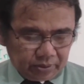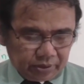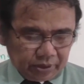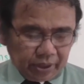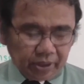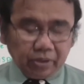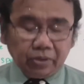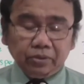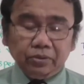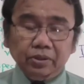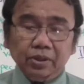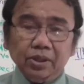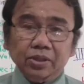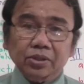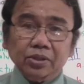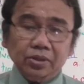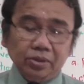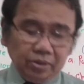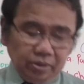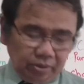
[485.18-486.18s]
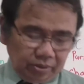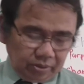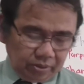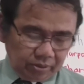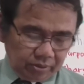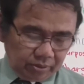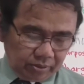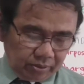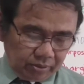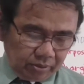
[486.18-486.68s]
Check condenser,
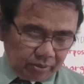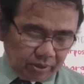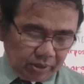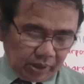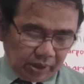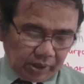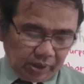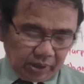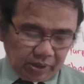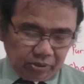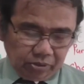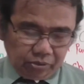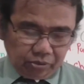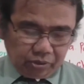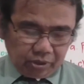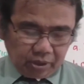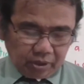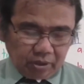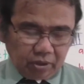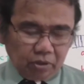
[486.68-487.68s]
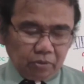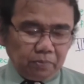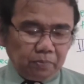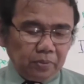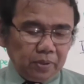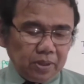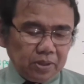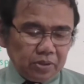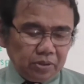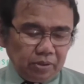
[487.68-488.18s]
and then you check the
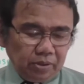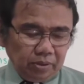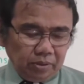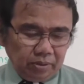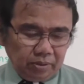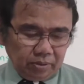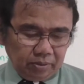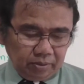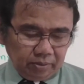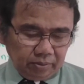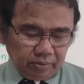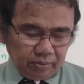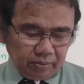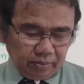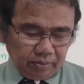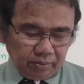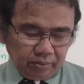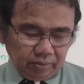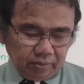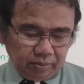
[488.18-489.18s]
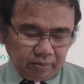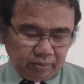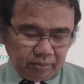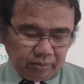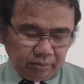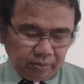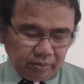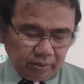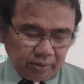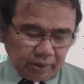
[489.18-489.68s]
compressor.
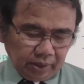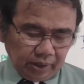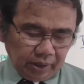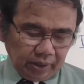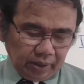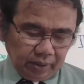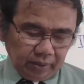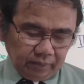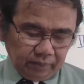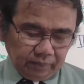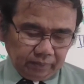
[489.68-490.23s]
Okay.